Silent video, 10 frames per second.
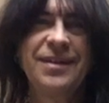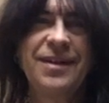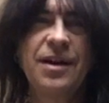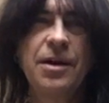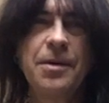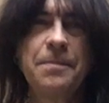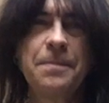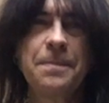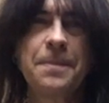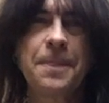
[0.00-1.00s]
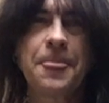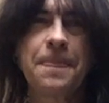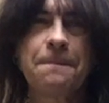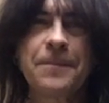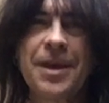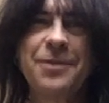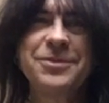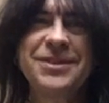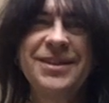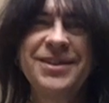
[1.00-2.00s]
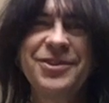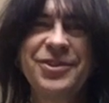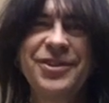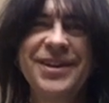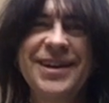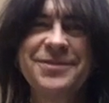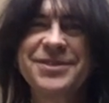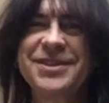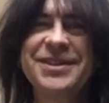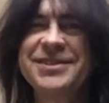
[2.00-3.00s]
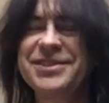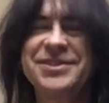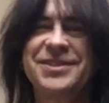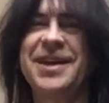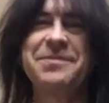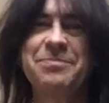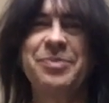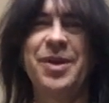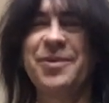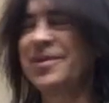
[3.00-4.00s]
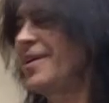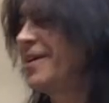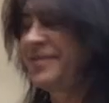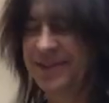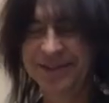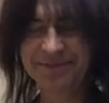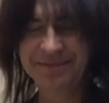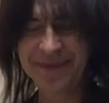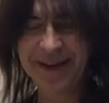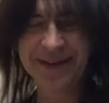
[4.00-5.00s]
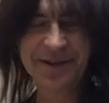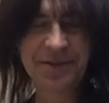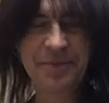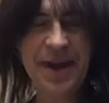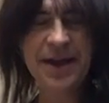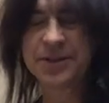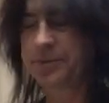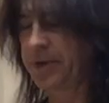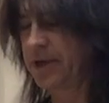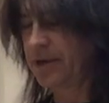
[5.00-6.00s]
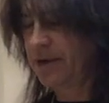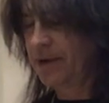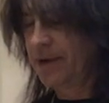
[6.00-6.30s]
I was in a hurry and I was gonna just like blow it off and make another batch, but